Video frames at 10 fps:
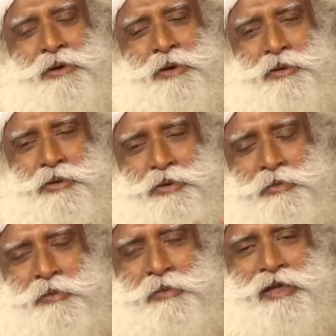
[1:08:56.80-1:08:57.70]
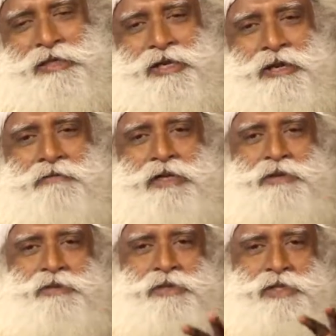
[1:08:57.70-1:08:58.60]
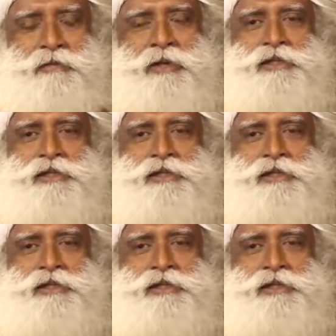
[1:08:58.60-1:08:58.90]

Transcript: no two human beings are awake to the same